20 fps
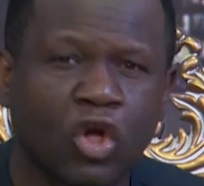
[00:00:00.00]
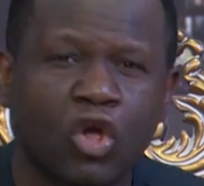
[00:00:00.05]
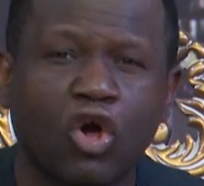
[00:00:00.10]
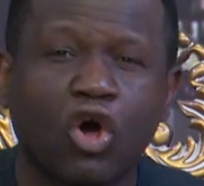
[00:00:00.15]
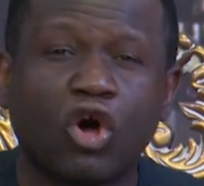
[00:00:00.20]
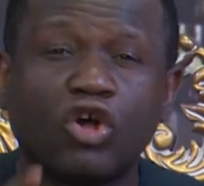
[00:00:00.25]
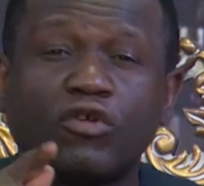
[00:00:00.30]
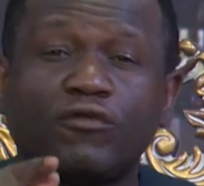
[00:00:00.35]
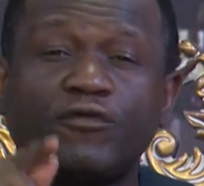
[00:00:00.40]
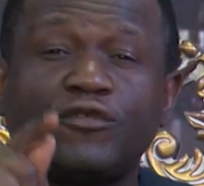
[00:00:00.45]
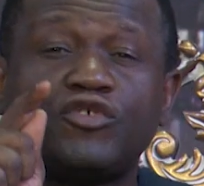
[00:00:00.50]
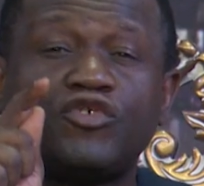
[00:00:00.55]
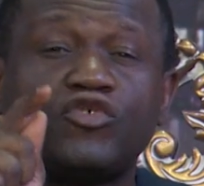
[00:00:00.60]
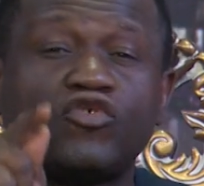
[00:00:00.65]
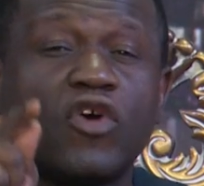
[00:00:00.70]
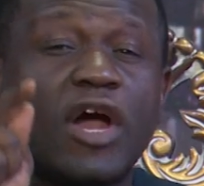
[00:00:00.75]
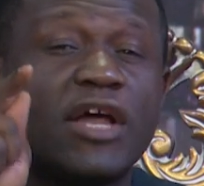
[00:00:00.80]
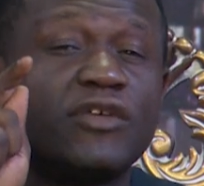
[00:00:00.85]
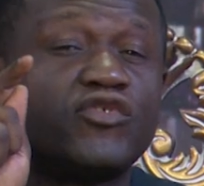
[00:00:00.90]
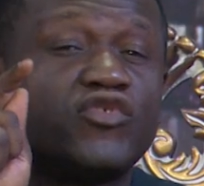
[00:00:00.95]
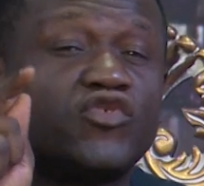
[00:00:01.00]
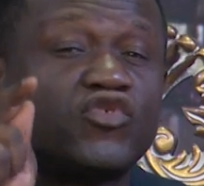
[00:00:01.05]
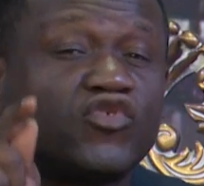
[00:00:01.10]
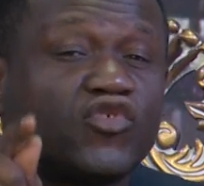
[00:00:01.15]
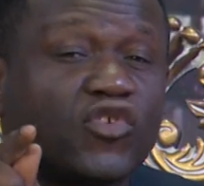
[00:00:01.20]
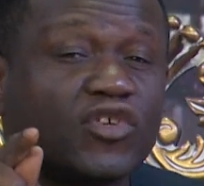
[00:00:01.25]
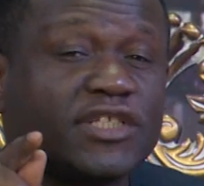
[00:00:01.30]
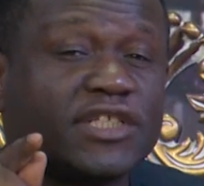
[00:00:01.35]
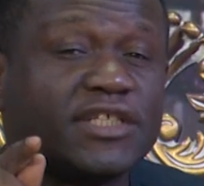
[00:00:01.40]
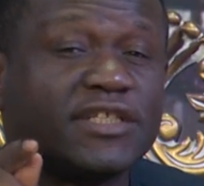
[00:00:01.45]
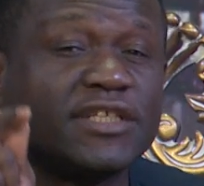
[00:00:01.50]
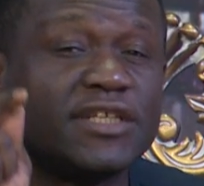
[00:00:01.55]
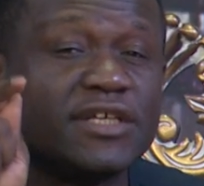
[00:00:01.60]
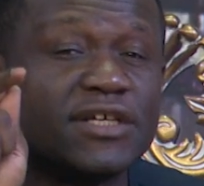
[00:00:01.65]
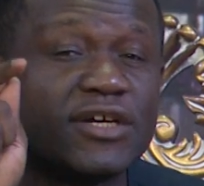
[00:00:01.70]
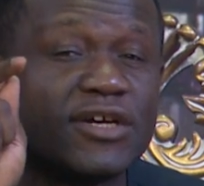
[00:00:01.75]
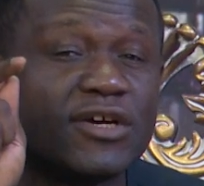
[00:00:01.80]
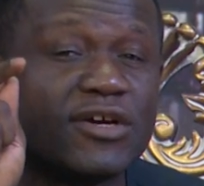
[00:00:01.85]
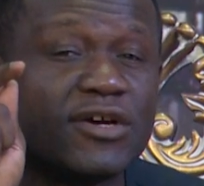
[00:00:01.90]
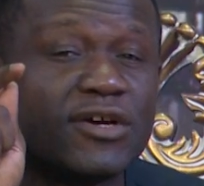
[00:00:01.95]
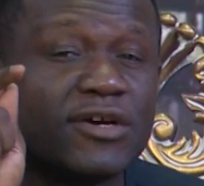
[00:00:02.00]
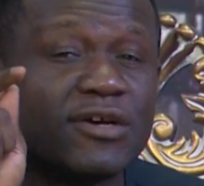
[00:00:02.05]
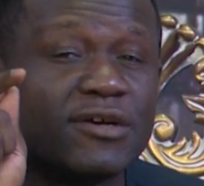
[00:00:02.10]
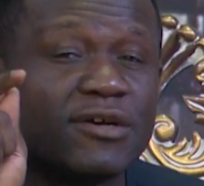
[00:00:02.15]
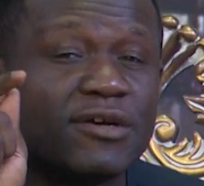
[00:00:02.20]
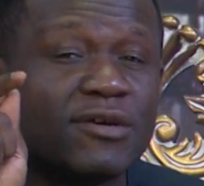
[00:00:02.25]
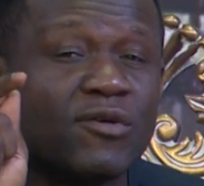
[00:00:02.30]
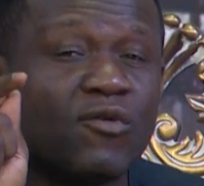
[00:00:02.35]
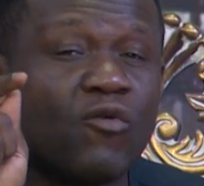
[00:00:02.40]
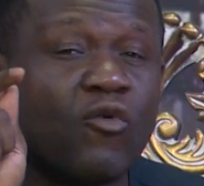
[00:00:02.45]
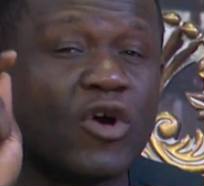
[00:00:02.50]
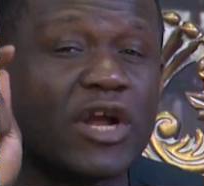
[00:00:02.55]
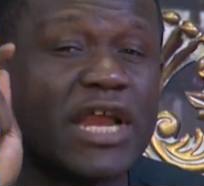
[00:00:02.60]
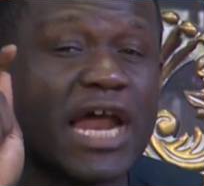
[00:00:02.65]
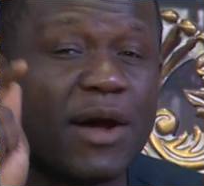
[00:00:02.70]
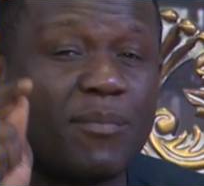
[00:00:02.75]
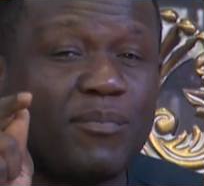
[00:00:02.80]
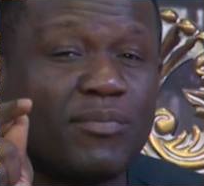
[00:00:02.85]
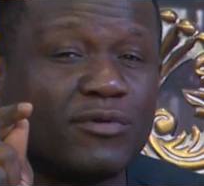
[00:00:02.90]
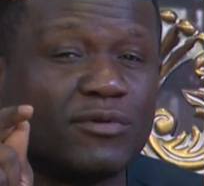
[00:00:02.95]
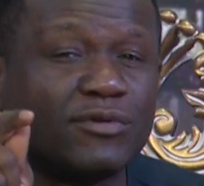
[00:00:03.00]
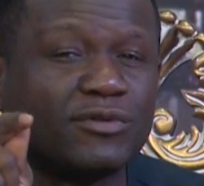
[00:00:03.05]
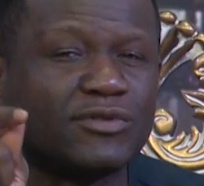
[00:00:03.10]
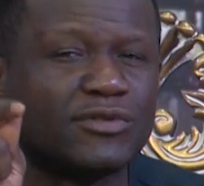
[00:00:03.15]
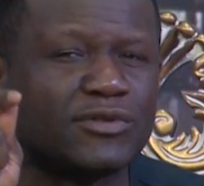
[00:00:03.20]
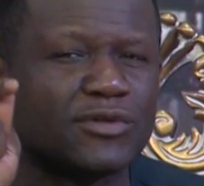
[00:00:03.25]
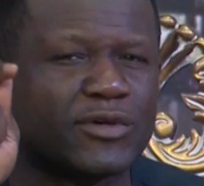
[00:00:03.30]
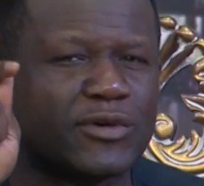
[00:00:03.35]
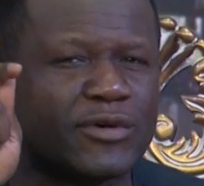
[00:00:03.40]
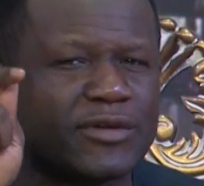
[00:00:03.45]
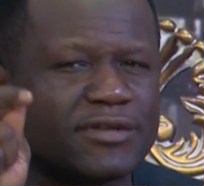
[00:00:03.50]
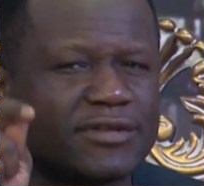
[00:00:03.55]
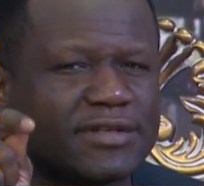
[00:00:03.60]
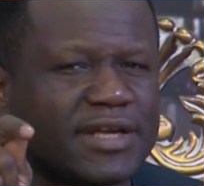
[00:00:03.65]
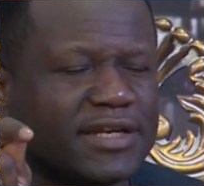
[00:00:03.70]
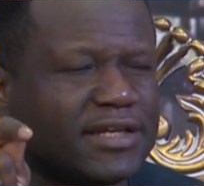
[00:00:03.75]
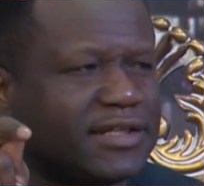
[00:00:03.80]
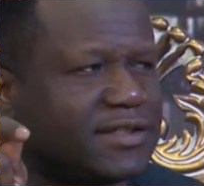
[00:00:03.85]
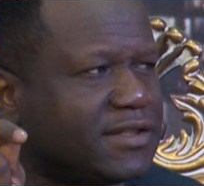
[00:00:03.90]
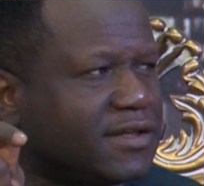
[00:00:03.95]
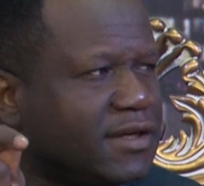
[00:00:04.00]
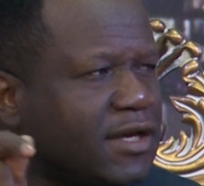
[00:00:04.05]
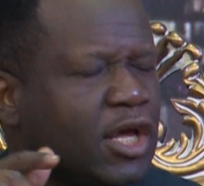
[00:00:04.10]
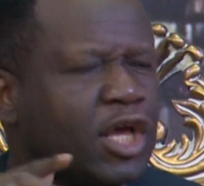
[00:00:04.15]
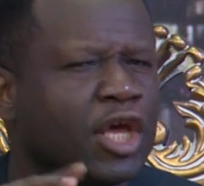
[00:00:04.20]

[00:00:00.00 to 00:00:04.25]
All of you should go and study what happened to Christianity.